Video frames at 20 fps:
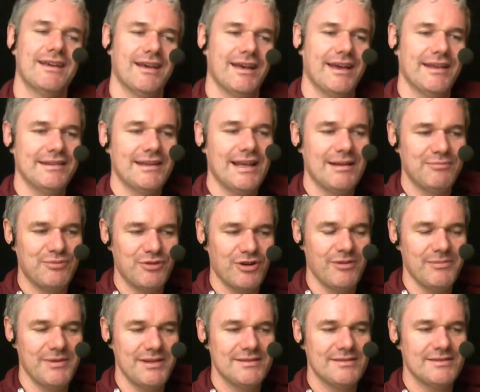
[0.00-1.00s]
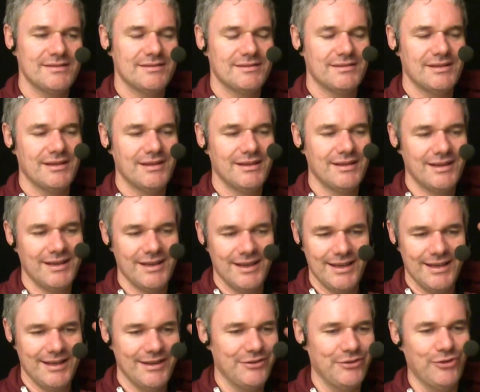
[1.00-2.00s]
and I promise
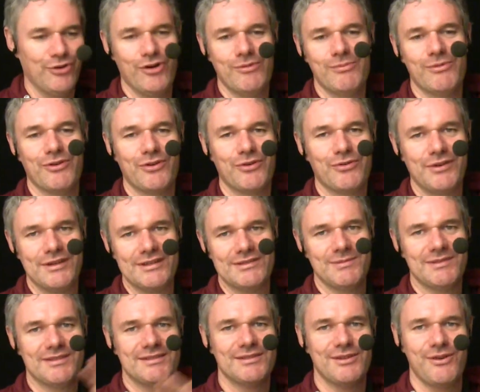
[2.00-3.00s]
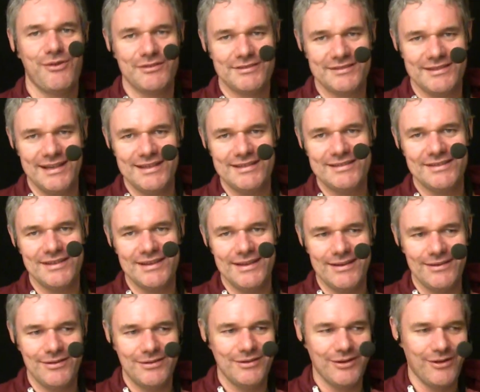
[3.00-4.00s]
no more Christmas songs this
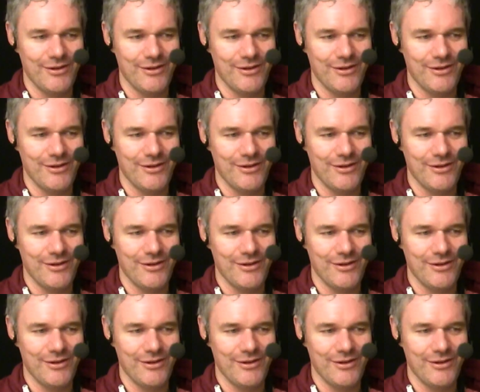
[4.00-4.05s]
year,